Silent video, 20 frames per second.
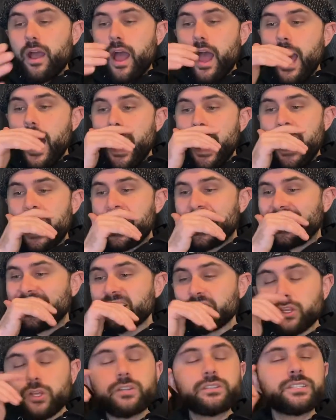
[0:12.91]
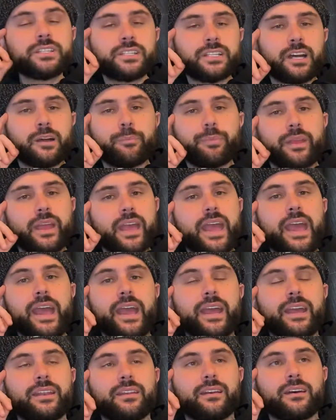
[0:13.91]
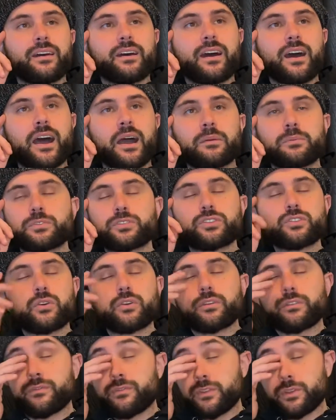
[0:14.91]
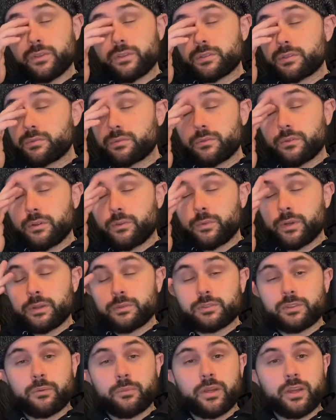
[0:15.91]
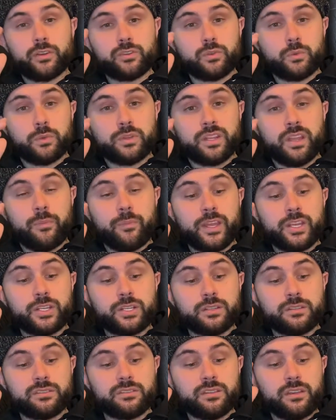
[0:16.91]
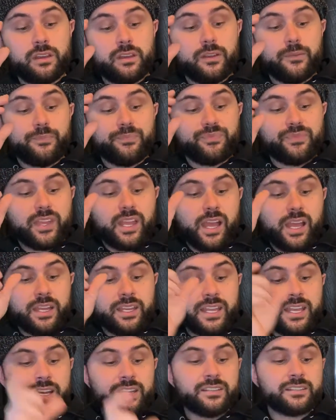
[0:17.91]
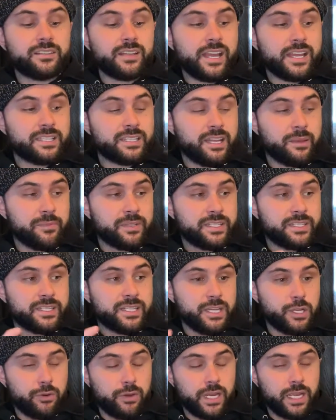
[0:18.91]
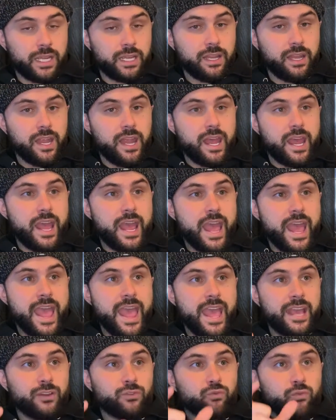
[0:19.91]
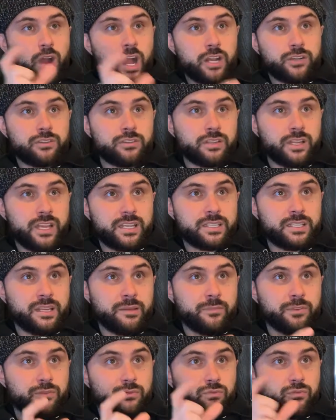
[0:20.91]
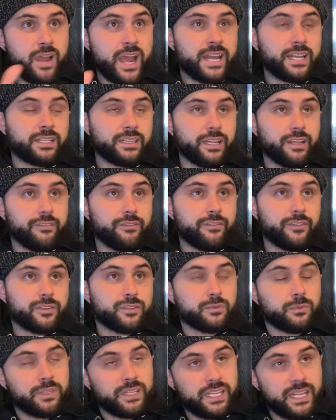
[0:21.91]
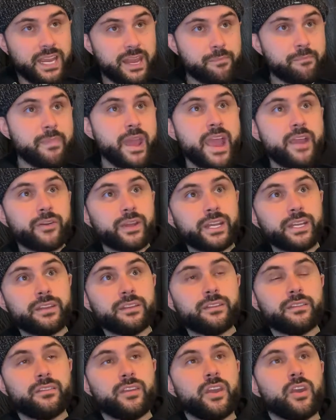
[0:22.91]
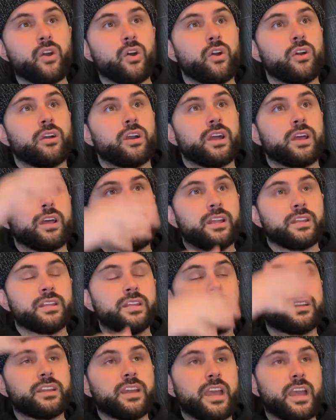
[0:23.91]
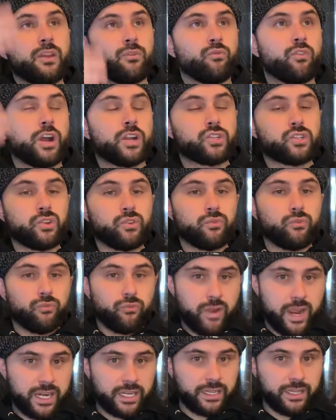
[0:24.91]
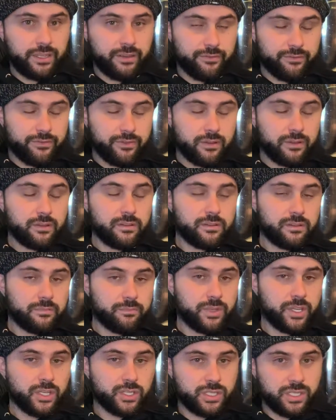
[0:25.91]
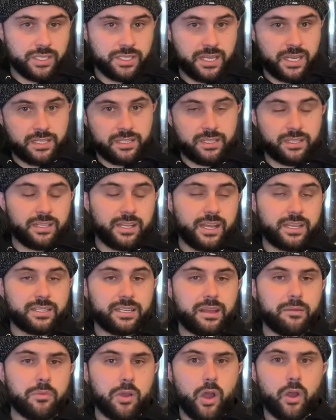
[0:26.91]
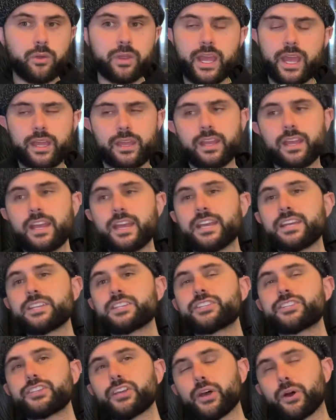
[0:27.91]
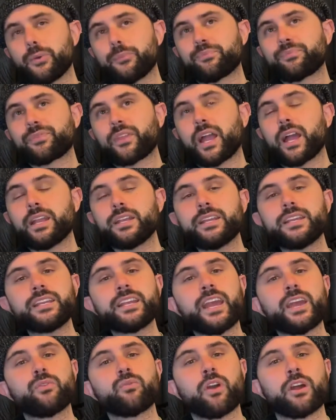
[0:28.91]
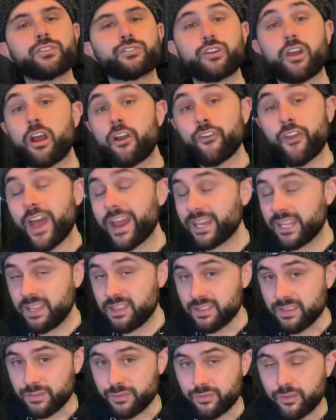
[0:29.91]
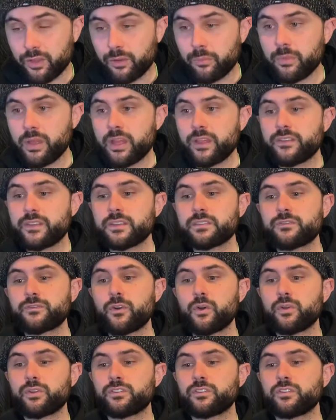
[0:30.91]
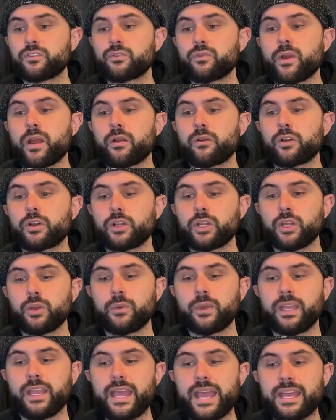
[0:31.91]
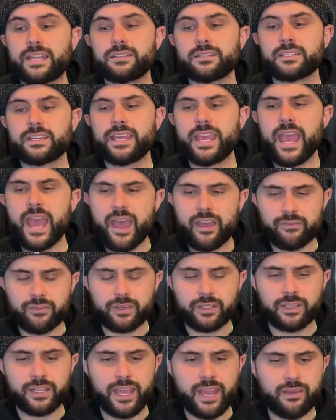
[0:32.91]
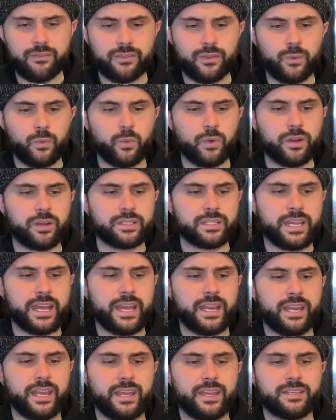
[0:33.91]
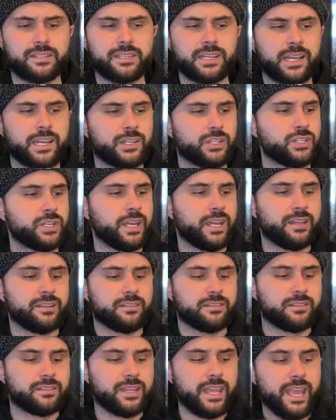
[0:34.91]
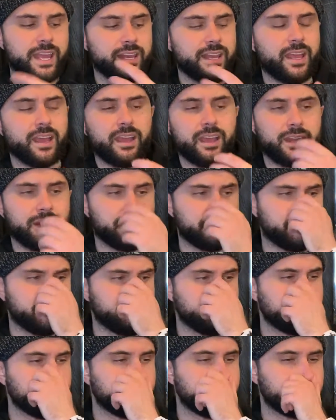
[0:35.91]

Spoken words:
I looked it up and I was so confused when I was talking about 101 Dalmatians. Anita's last name is Deering and Roger's last name is Radcliffe. So when they get married, they are Anita and Roger Radcliffe because she takes his last name. Okay, so Anita and Roger are not in this film. This focuses around Chloe and Kevin. Kevin works at a second chance canine